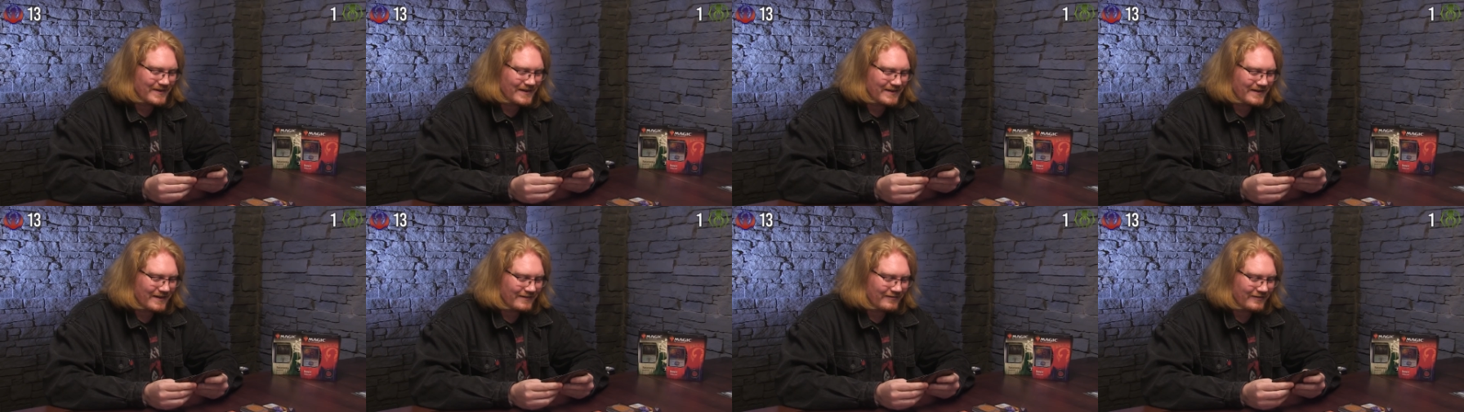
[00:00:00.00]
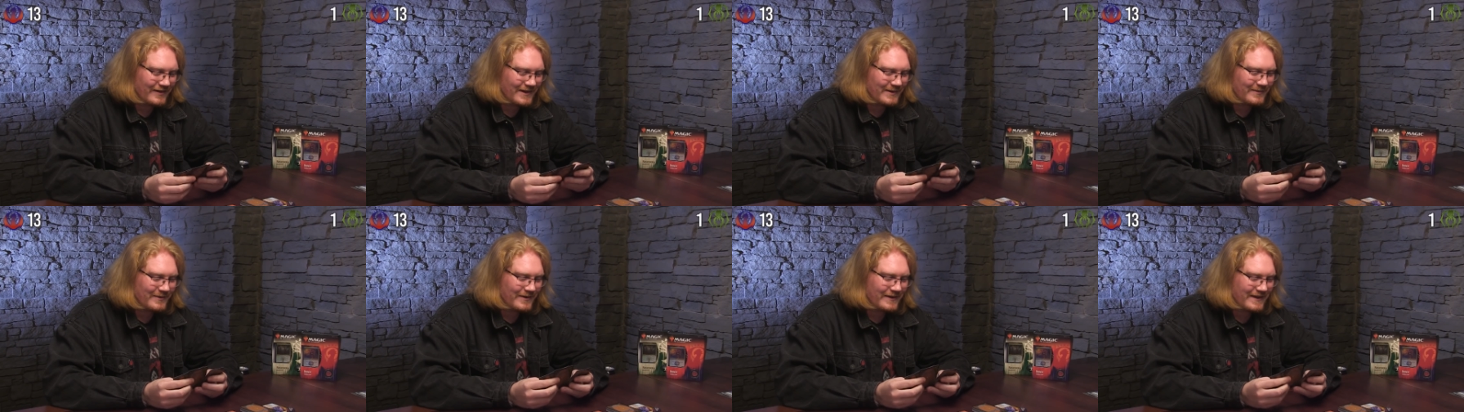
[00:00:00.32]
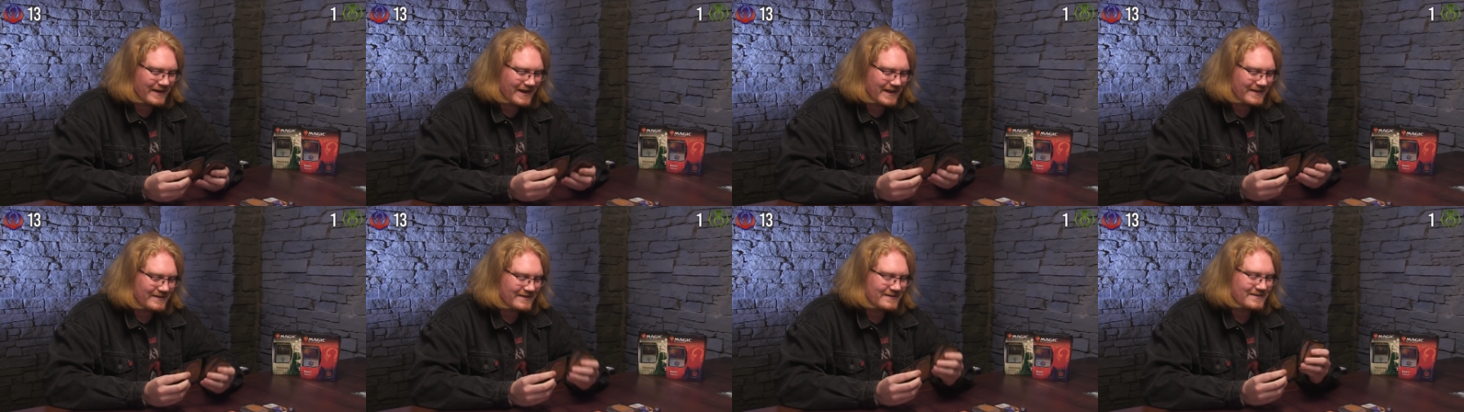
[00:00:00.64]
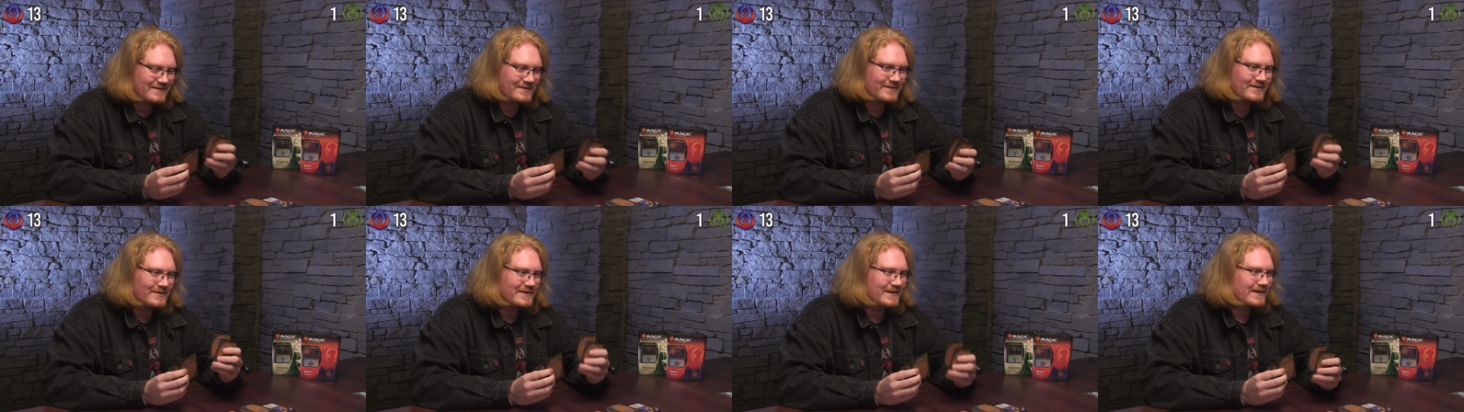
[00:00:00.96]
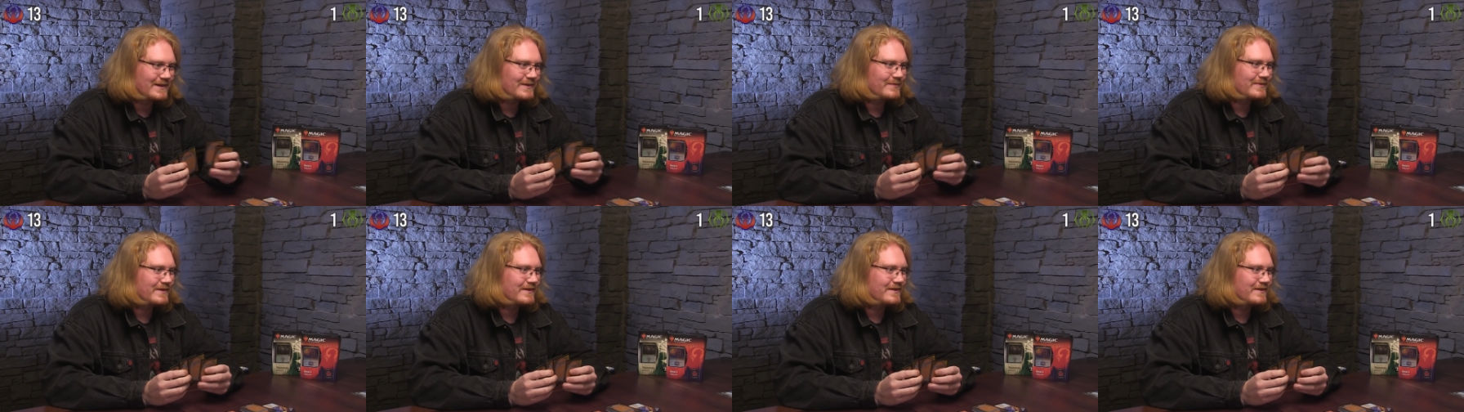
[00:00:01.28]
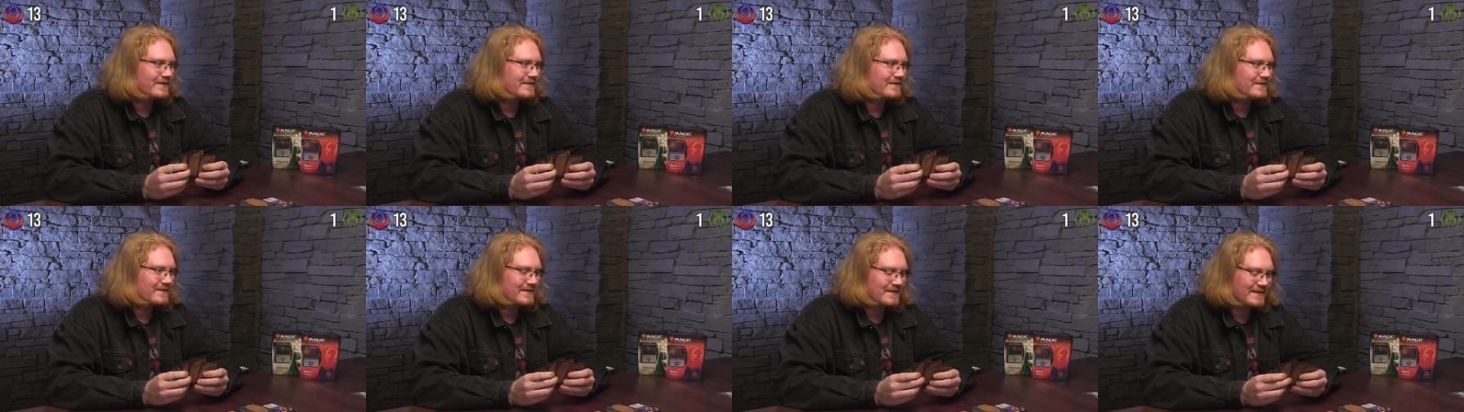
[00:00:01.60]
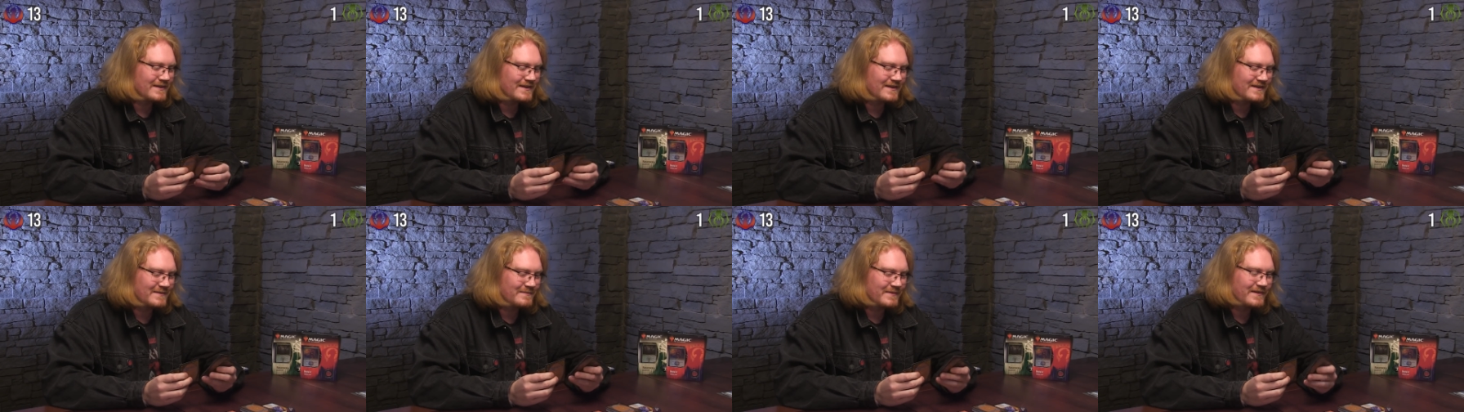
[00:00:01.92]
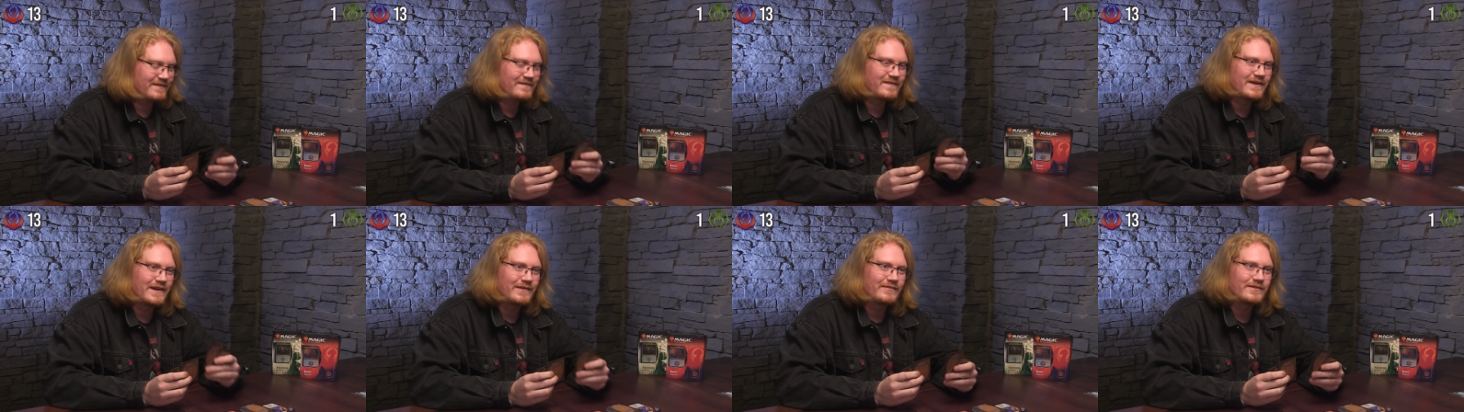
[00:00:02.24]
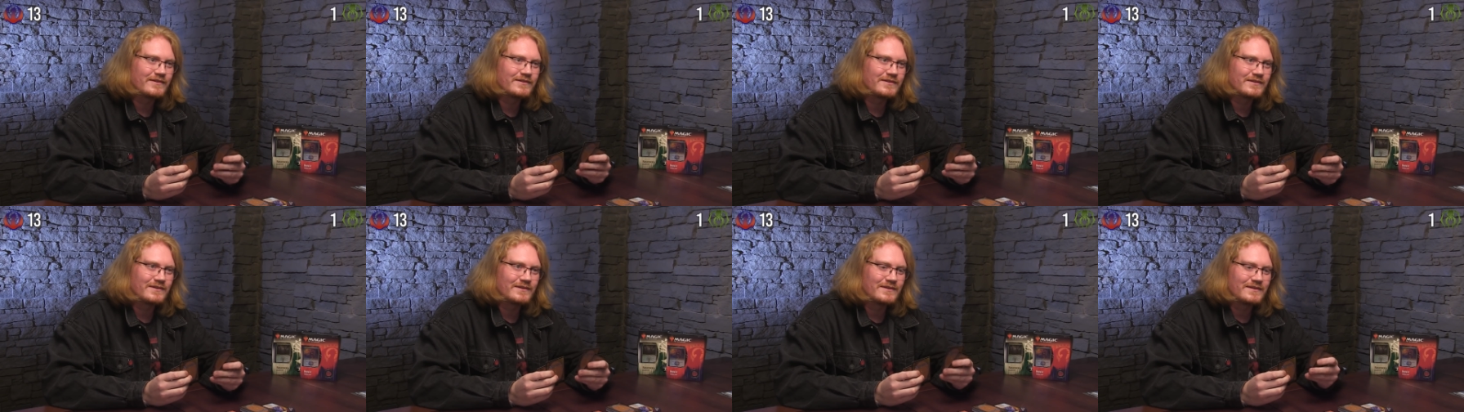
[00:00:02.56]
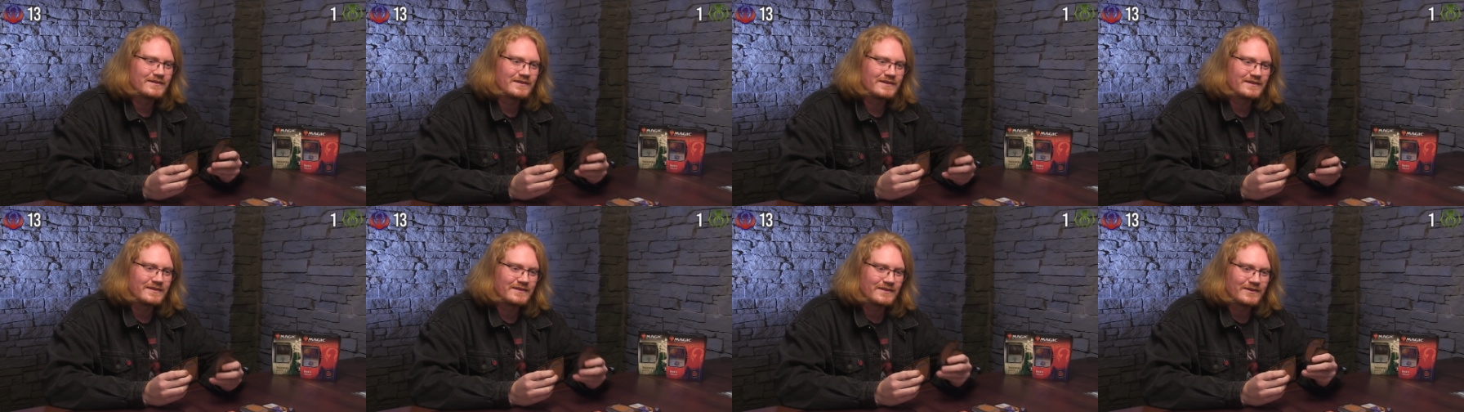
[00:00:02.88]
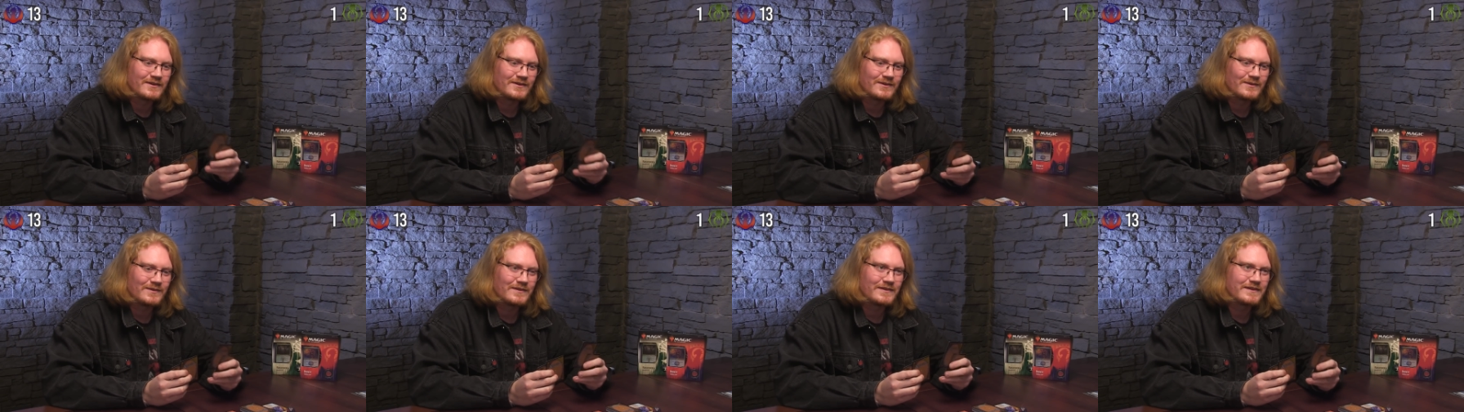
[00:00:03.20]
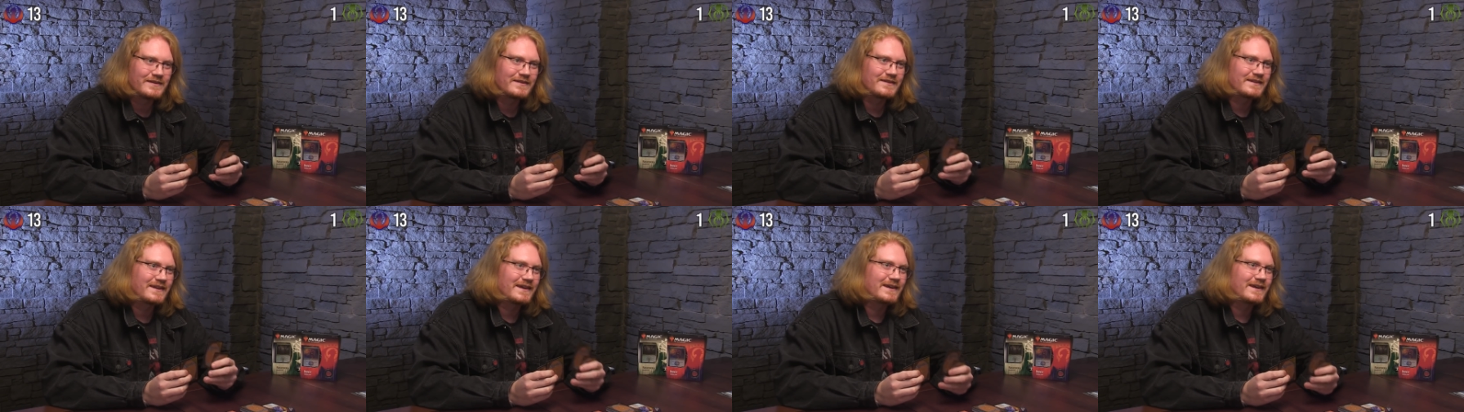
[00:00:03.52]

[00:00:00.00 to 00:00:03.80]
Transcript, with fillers: but I really wanted to get this dude out because he is my favourite dude in the whole of this